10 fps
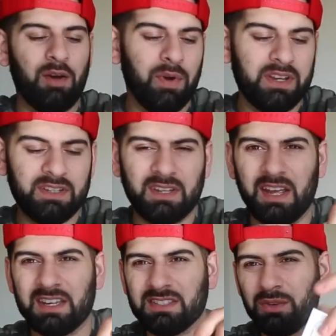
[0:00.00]
I went in and I
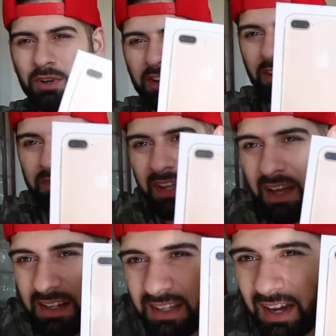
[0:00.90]
asked the worker if they
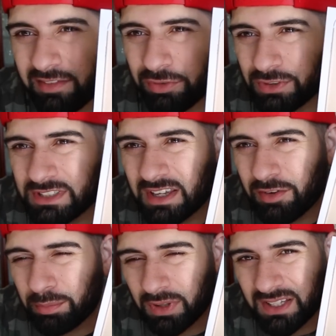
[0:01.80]
had any iPhone
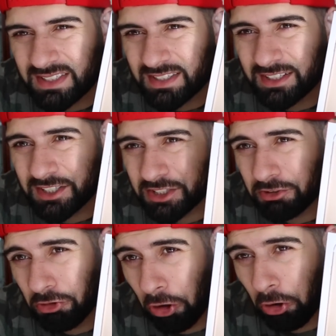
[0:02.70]
7 Pluses, and he
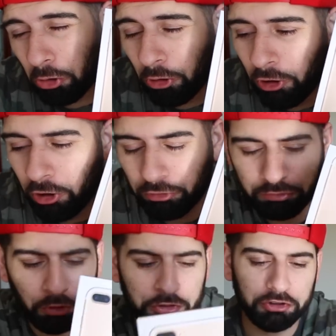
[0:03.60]
said, no,
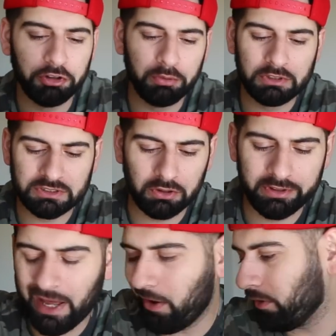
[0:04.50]
unfortunately we
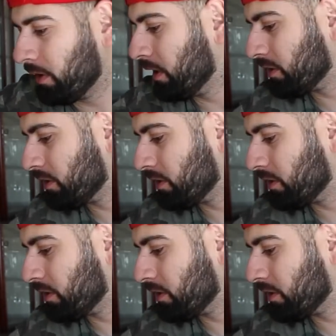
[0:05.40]
sold out.